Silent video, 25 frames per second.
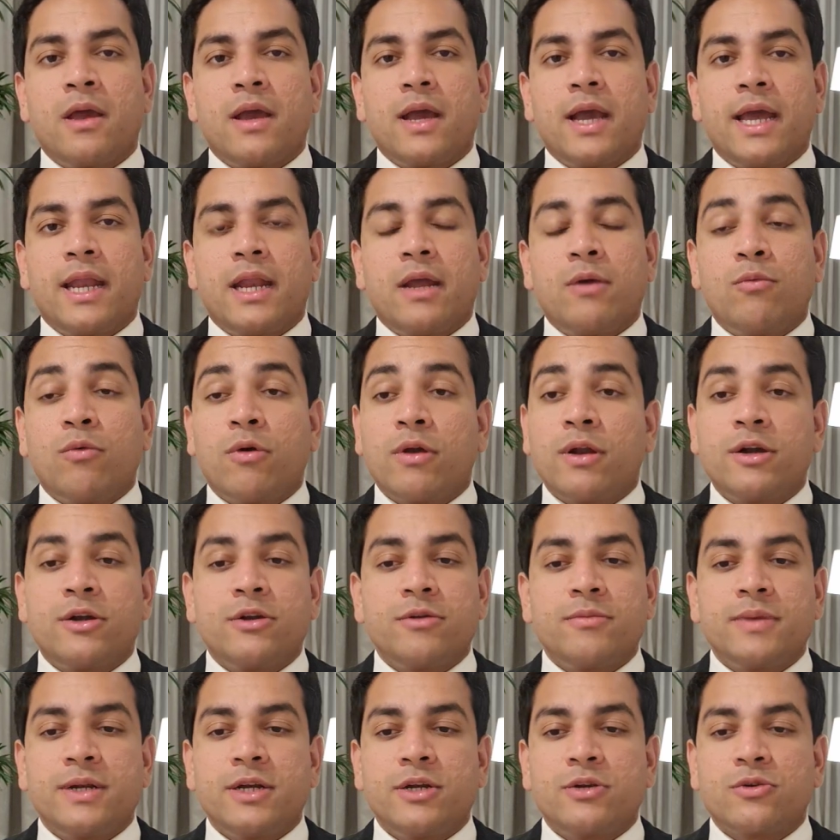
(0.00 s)
And I wanted
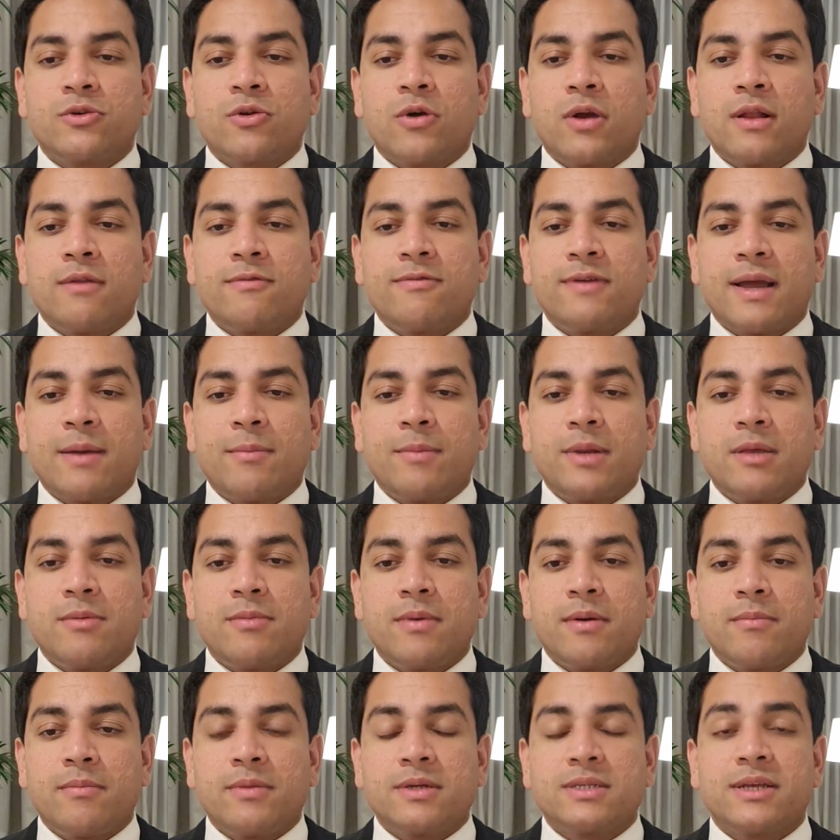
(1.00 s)
to meet royal family
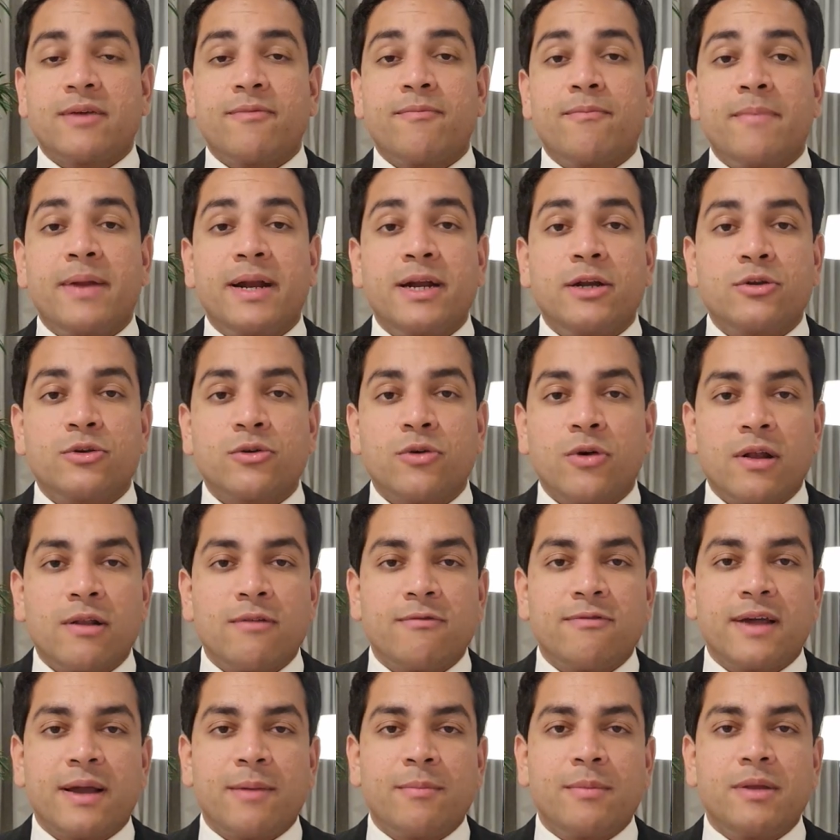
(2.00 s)
members. I met royal
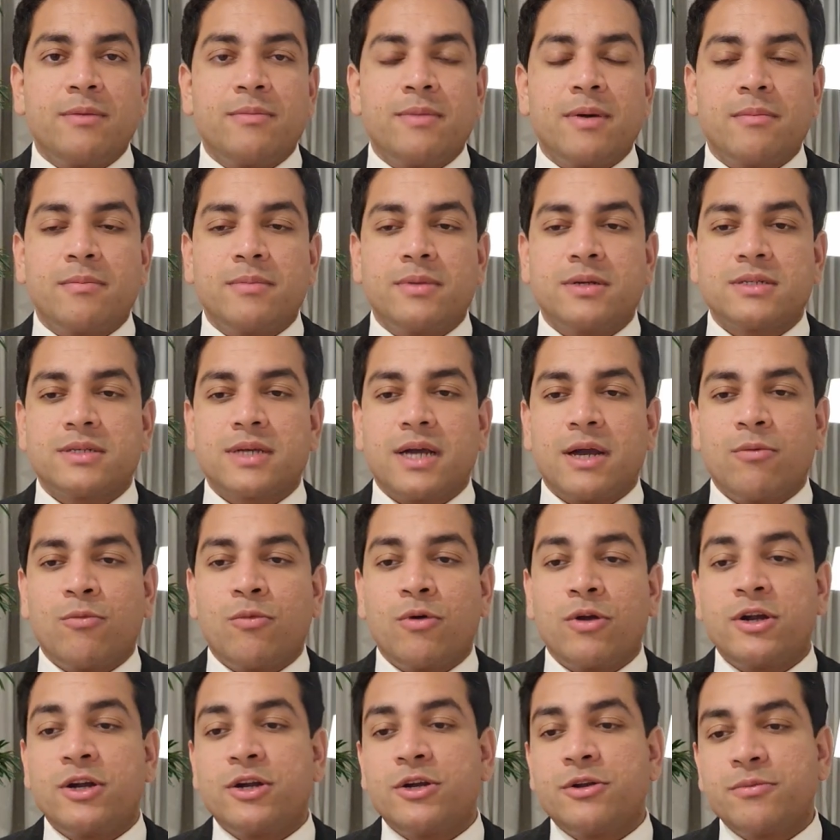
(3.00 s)
family members. I
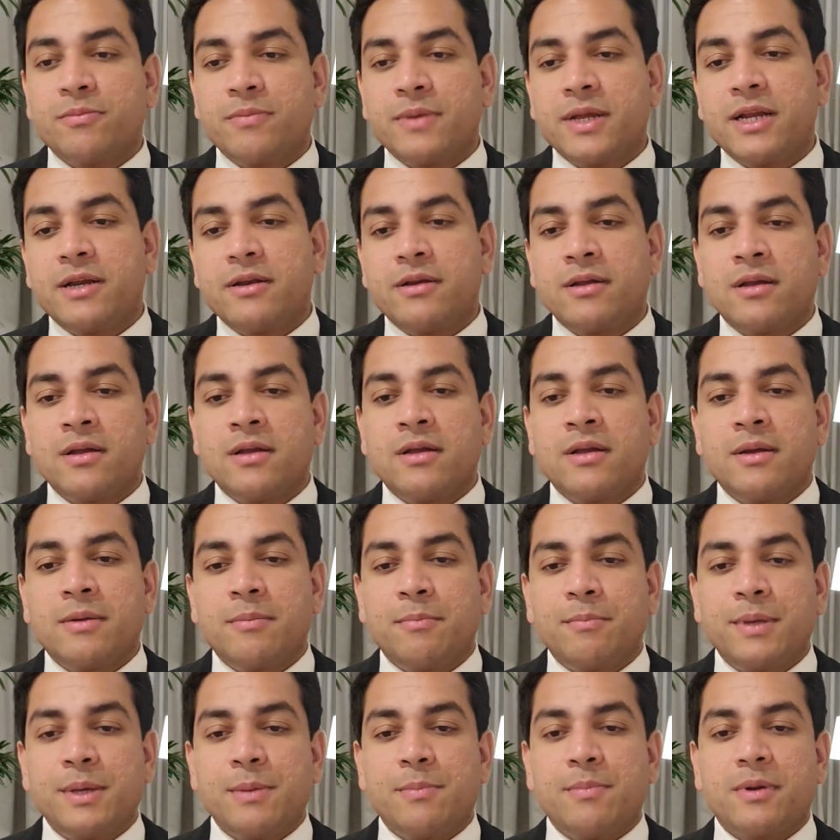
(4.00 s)
wanted to meet
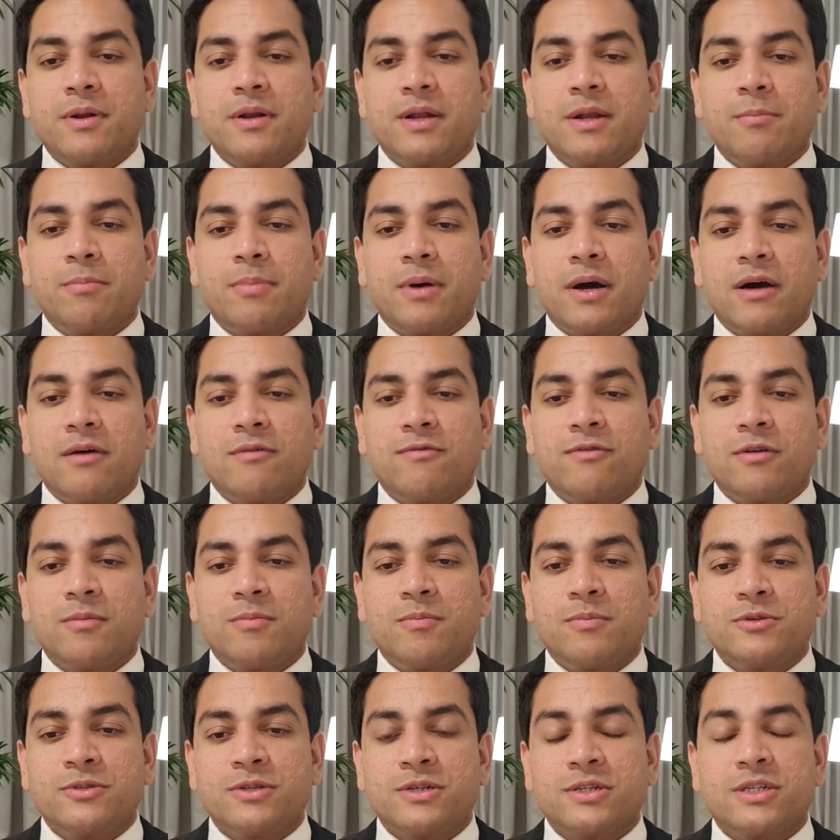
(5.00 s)
people in powerful
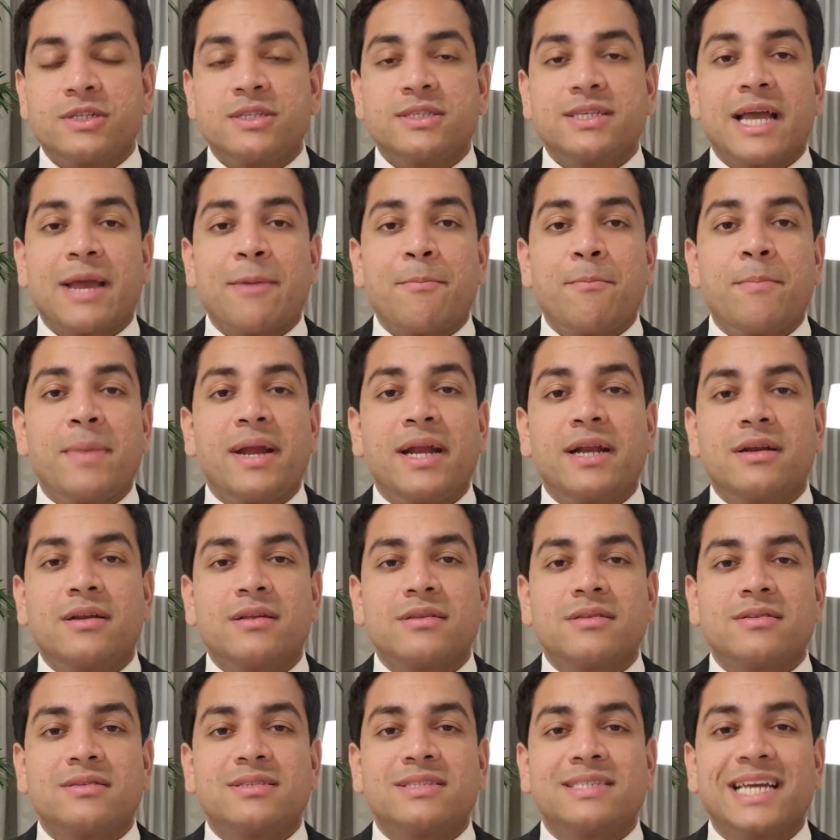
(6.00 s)
positions. I
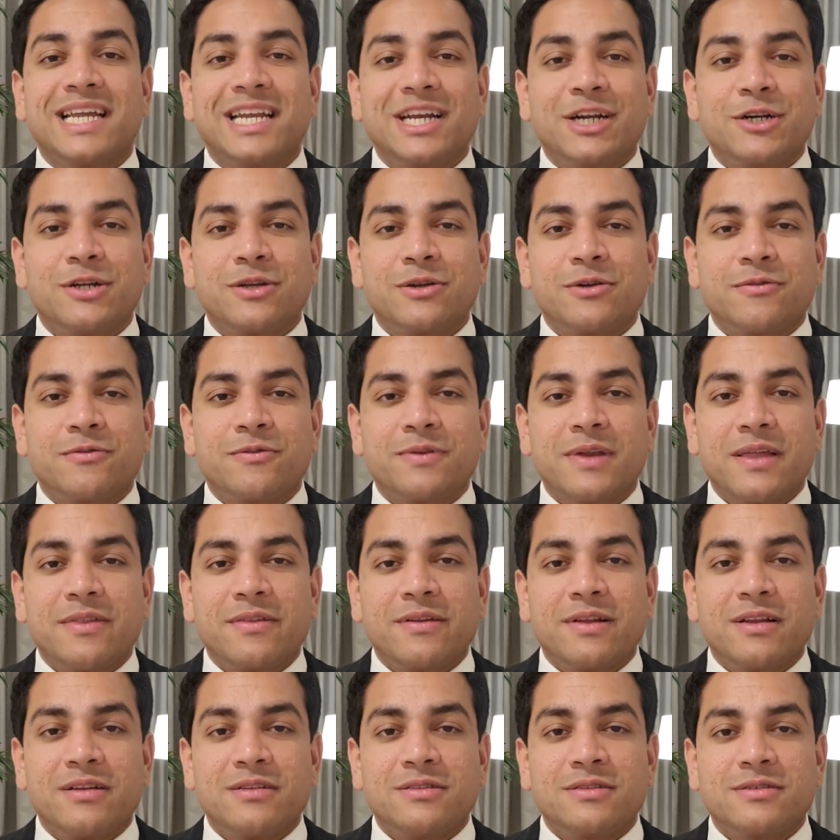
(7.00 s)
met the Senator of
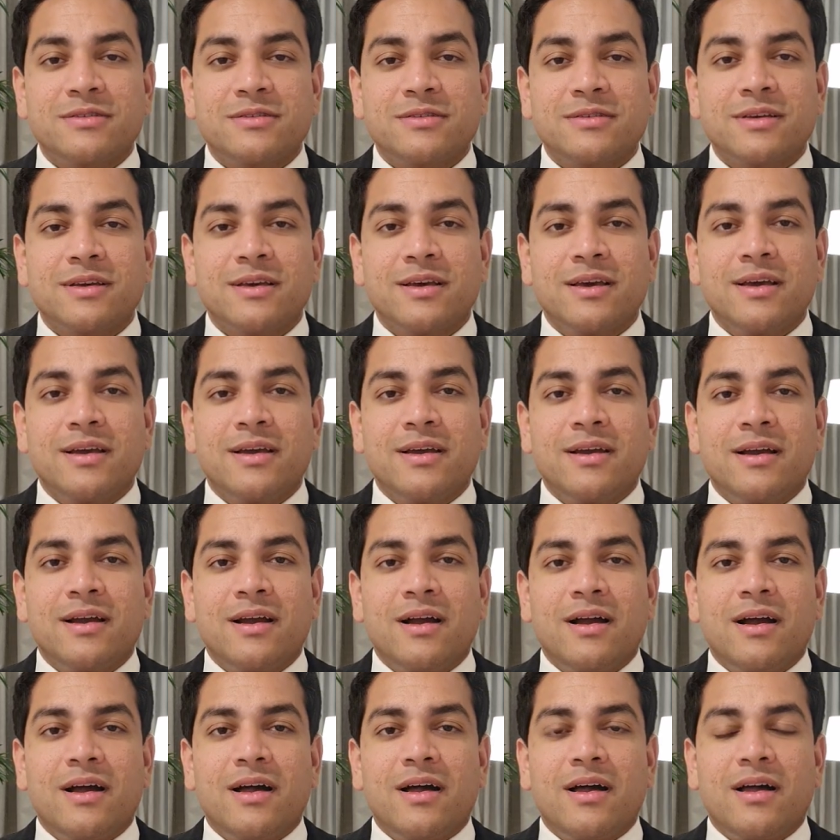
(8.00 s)
Netherlands
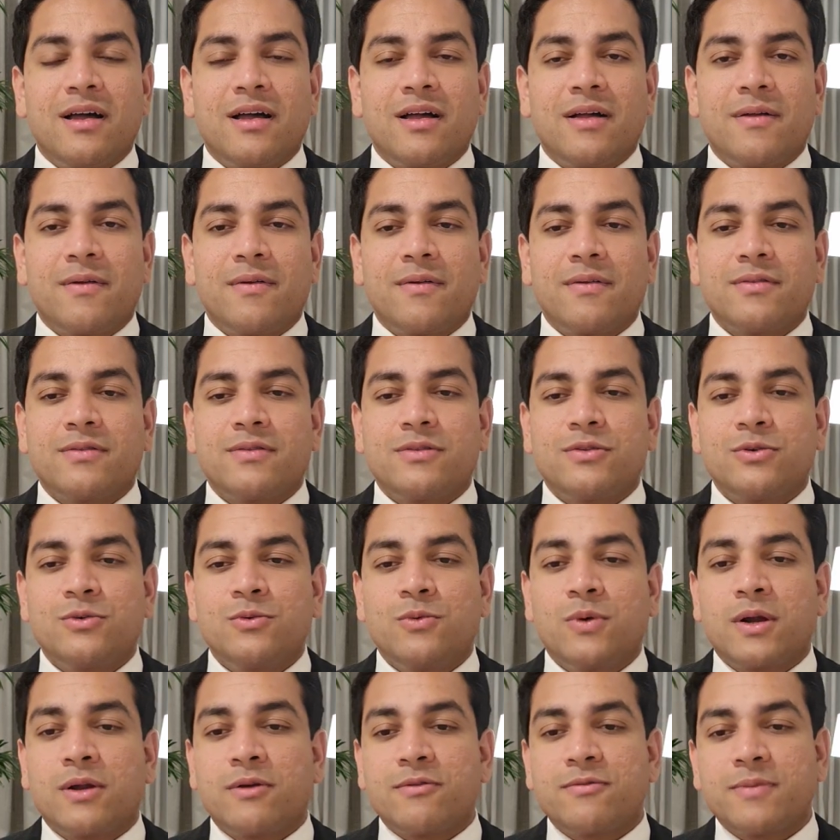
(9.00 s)
through
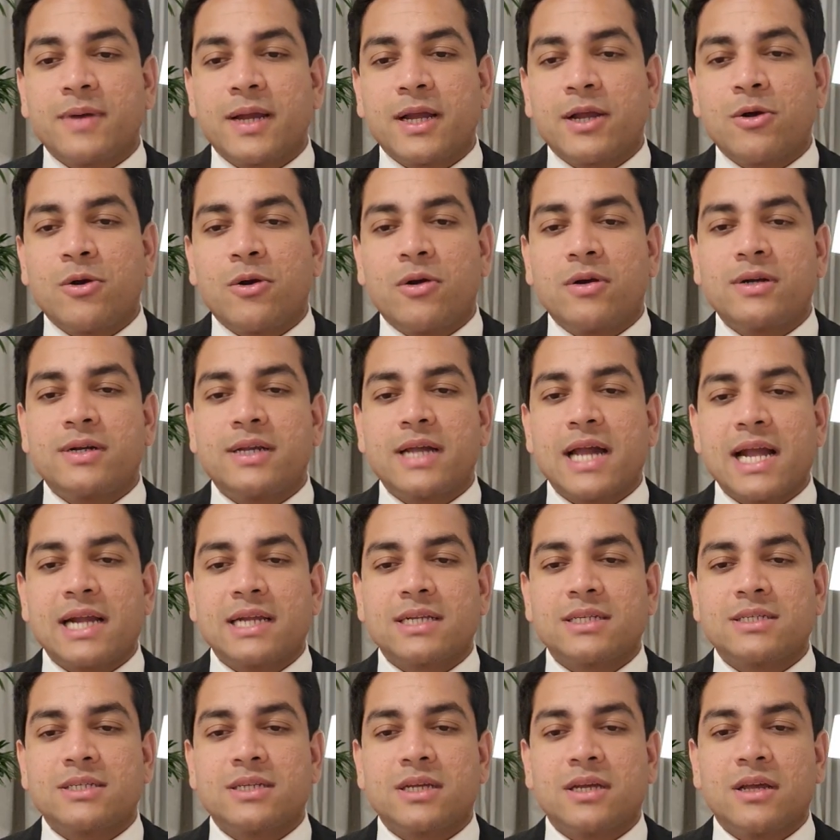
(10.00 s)
one of my
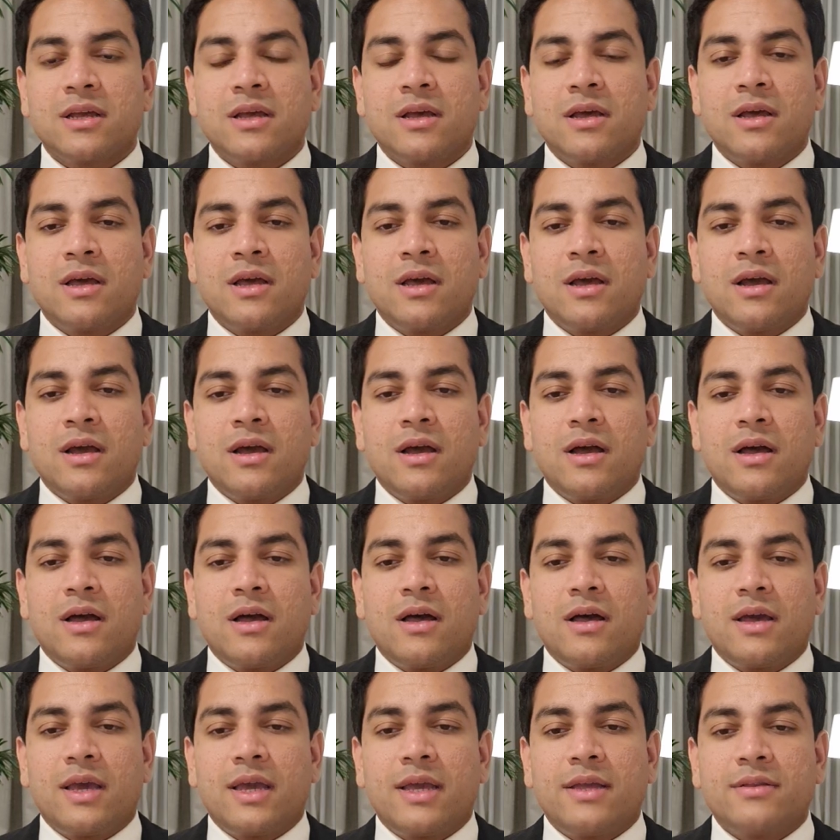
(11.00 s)
contacts
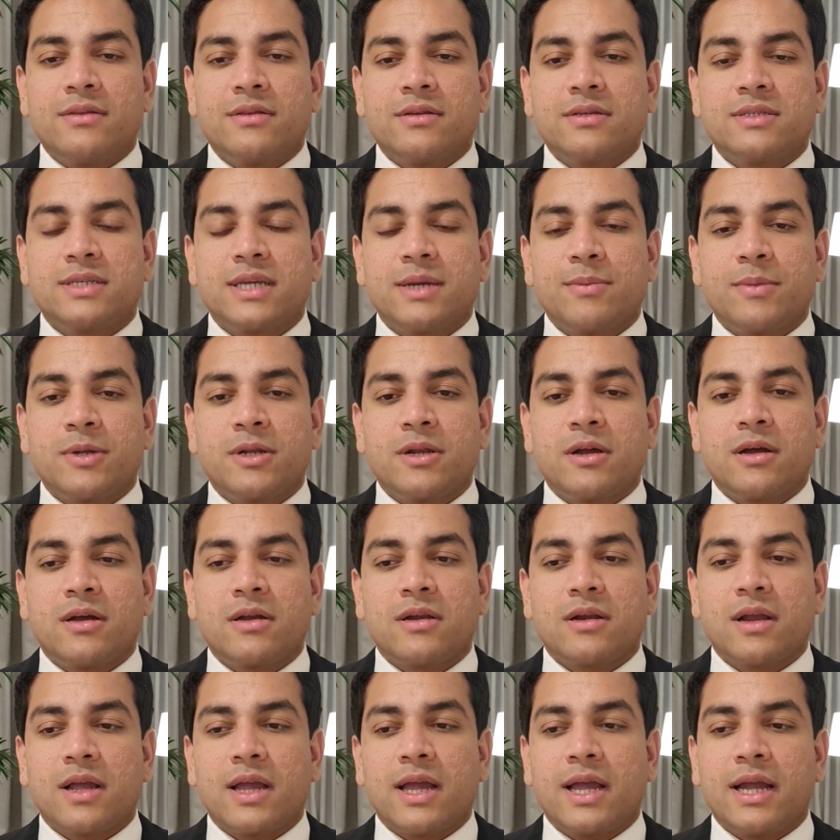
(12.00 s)
in the
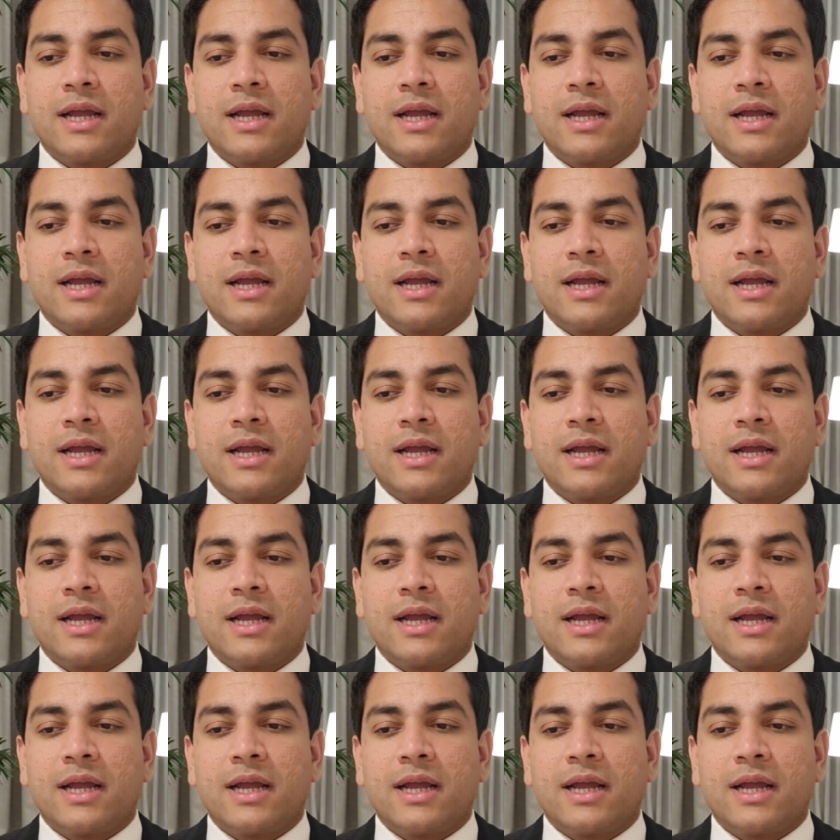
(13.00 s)
seminar.